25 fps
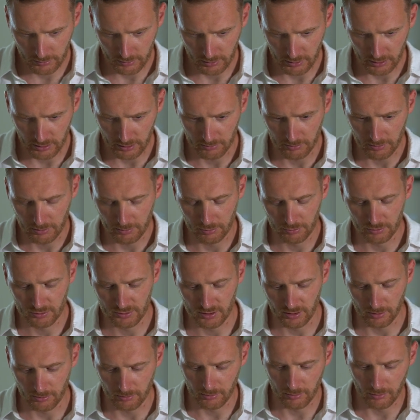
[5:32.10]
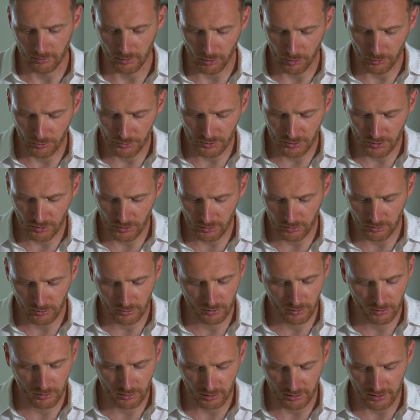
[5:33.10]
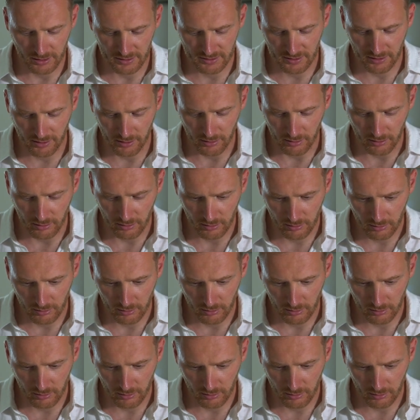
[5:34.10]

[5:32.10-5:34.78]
Let me put some audio, let's hear.